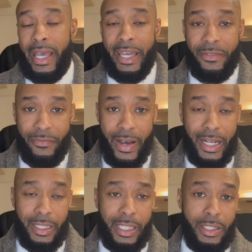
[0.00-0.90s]
And
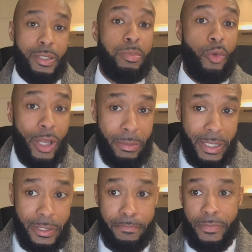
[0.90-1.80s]
finally,
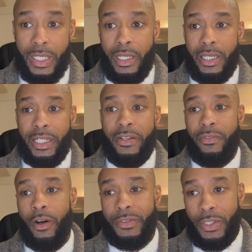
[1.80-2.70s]
deployment could
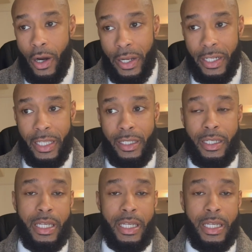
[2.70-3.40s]
involve targeting